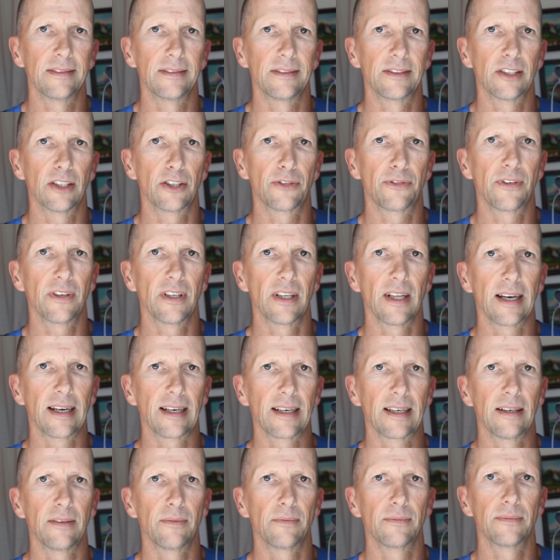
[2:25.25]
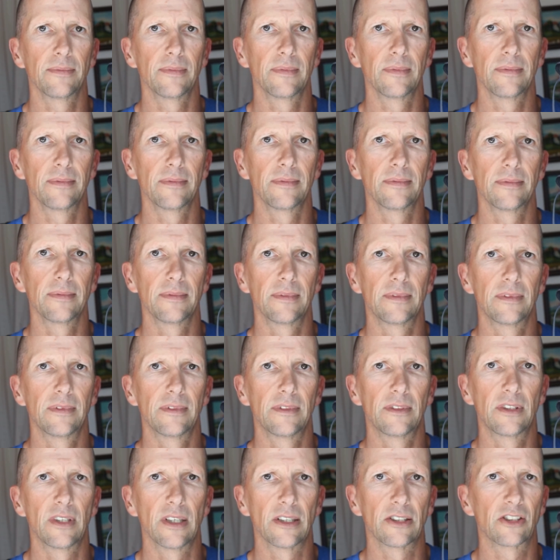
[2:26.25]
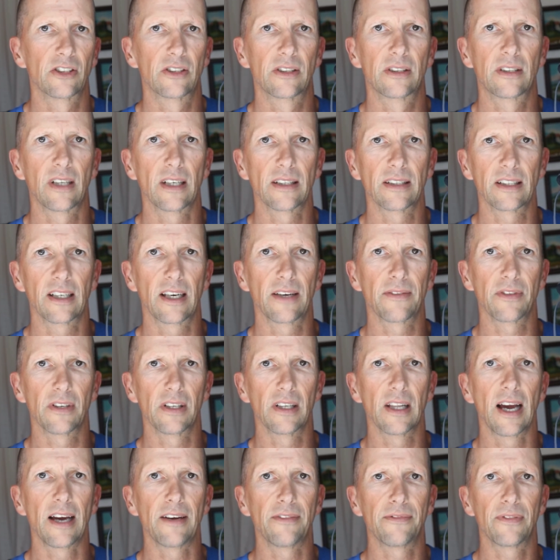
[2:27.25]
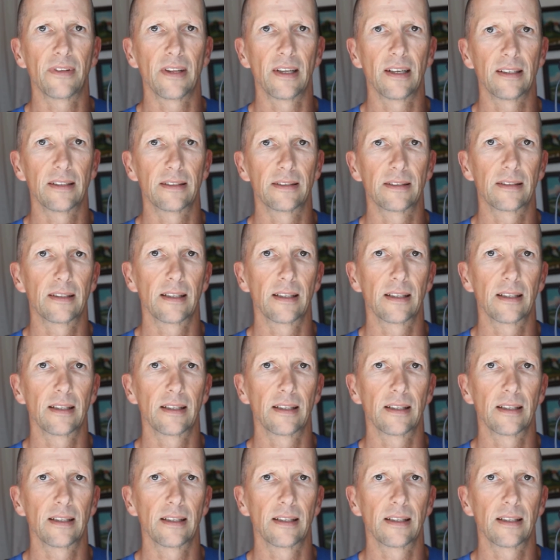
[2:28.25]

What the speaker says: just feel like it just doesn't give the life that